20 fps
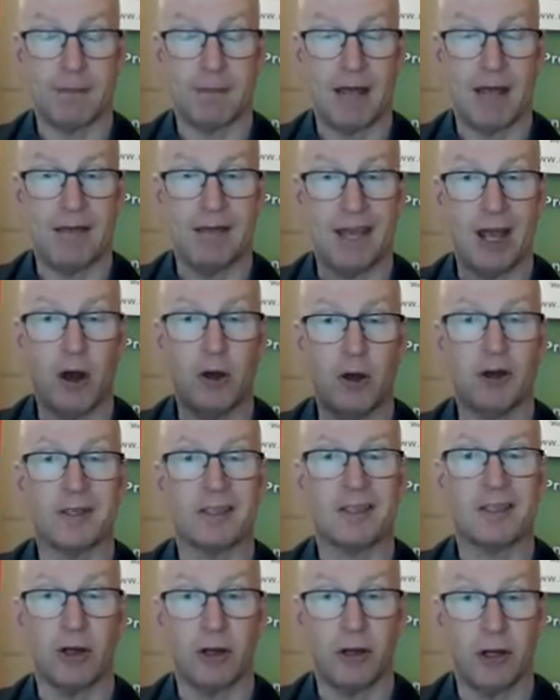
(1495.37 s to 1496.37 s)
the
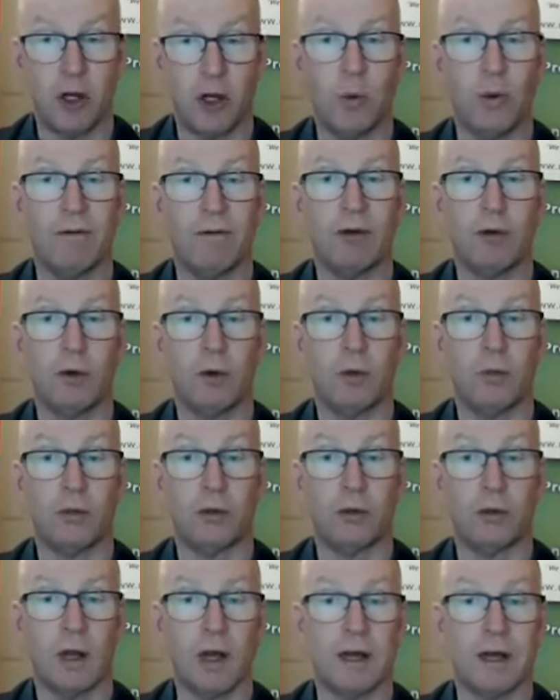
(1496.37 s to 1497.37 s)
onus is on you if you
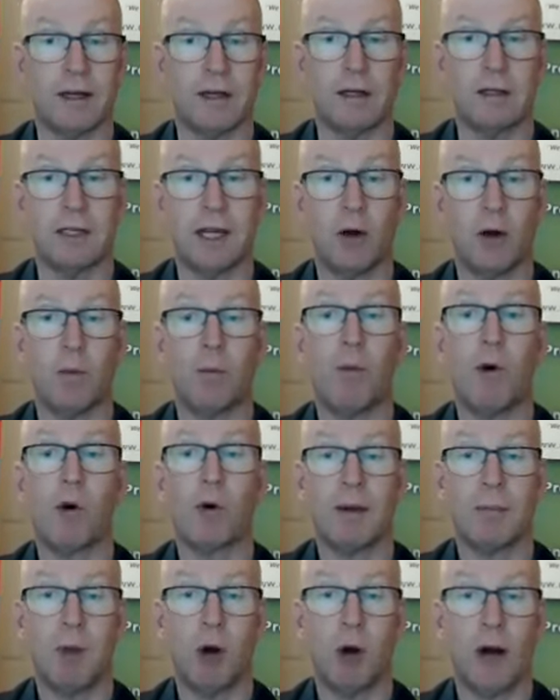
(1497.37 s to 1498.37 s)
tell
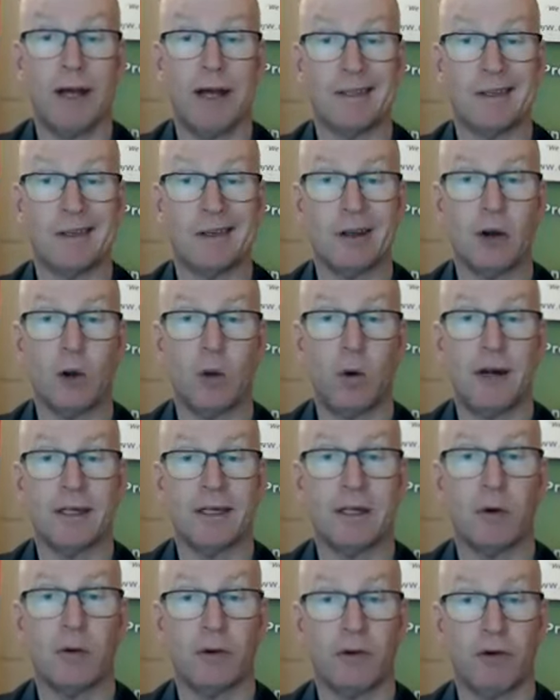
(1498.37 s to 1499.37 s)
porcupines and don't quite
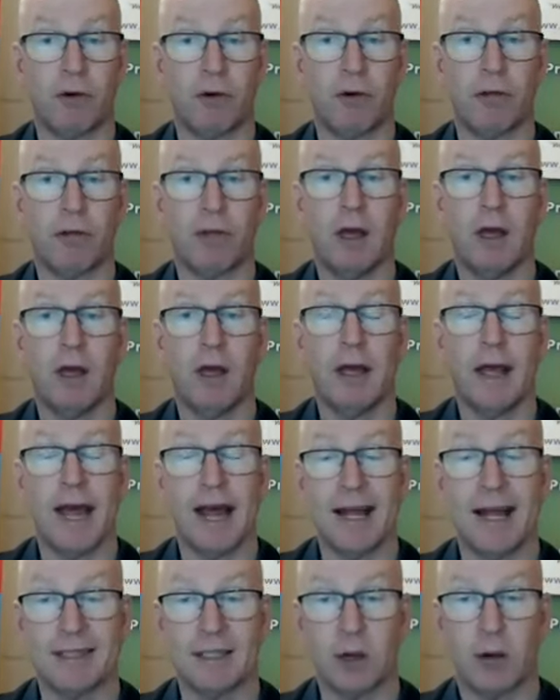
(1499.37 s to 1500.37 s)
tell the truth.
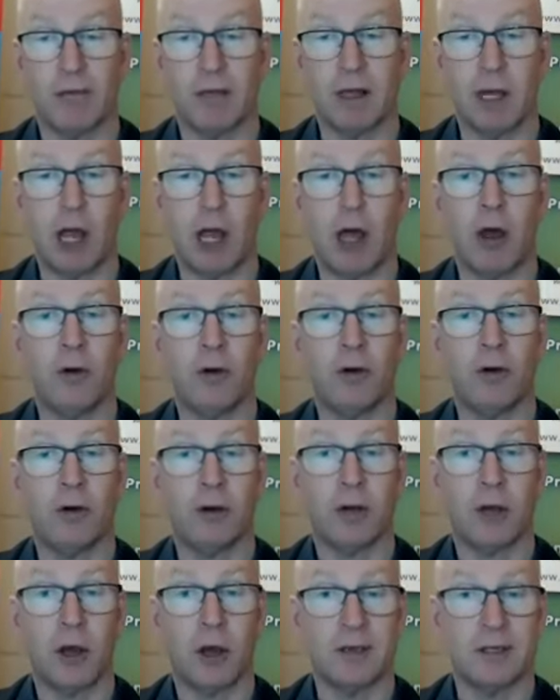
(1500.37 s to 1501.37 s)
And so if the loan
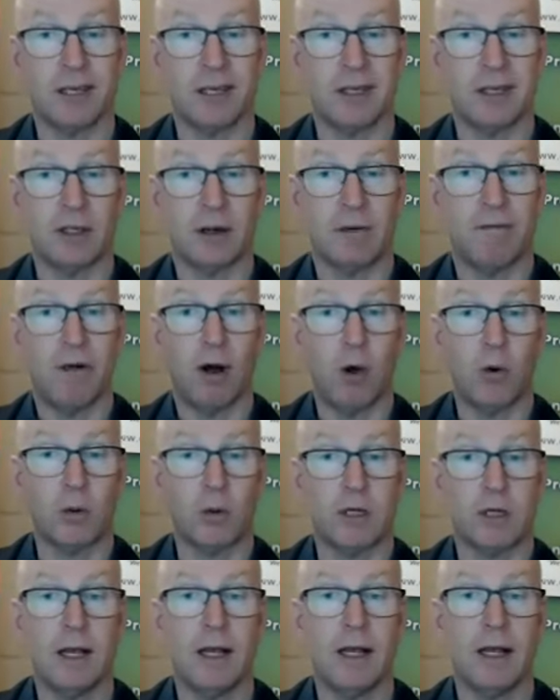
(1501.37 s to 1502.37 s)
goes into
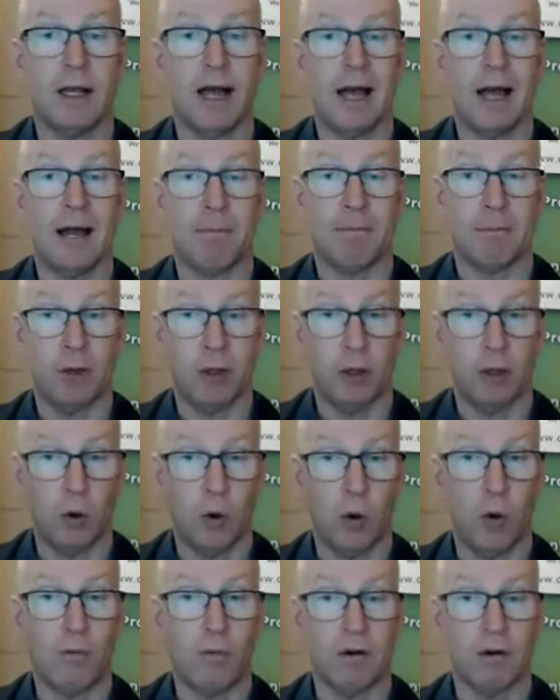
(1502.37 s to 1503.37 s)
default,
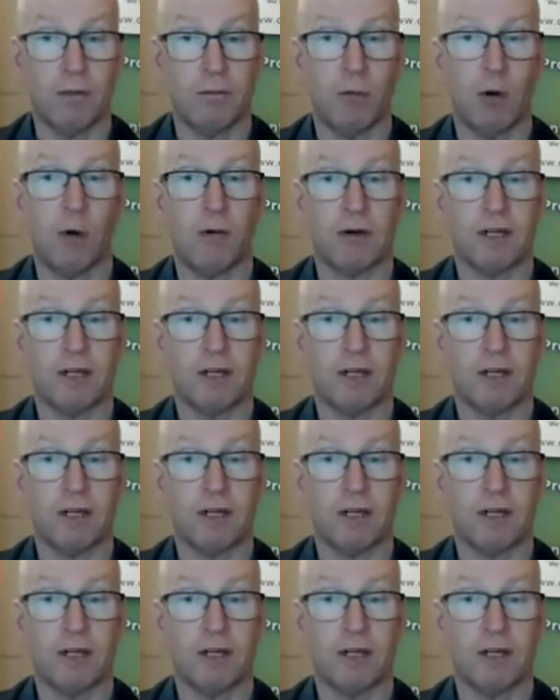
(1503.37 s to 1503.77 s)
you're more